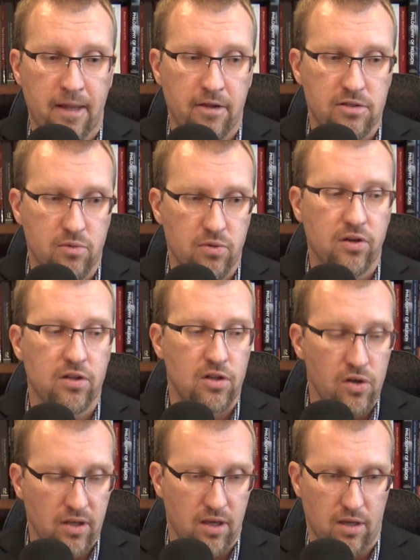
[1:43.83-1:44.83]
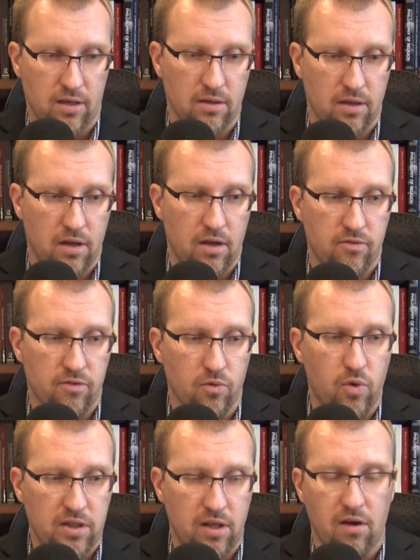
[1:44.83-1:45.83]
So we're looking for
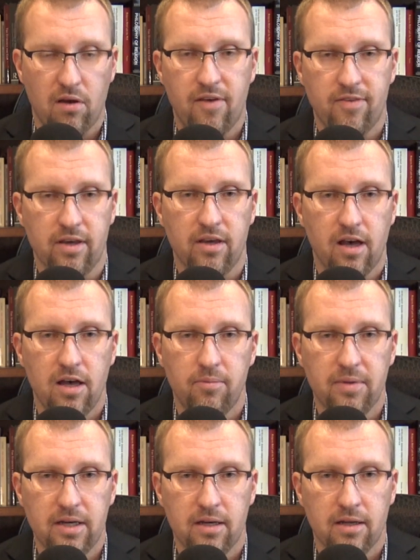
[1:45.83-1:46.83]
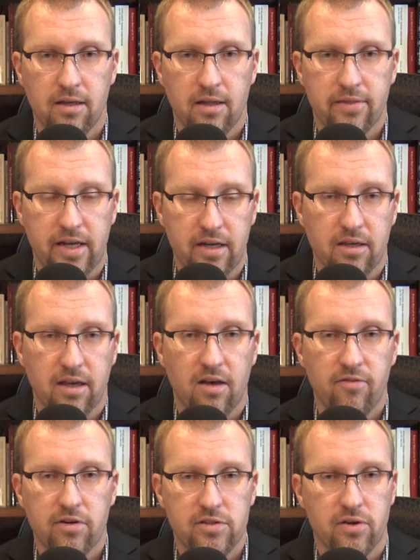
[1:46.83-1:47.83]
what they all have in common that
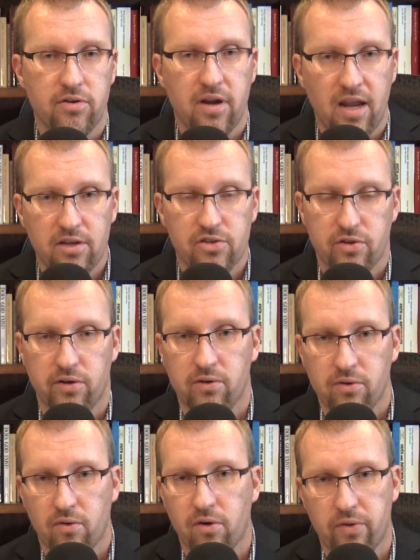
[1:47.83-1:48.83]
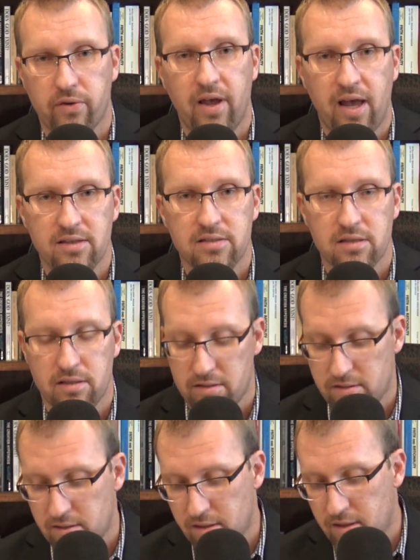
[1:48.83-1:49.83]
uncovers their nature or their essence,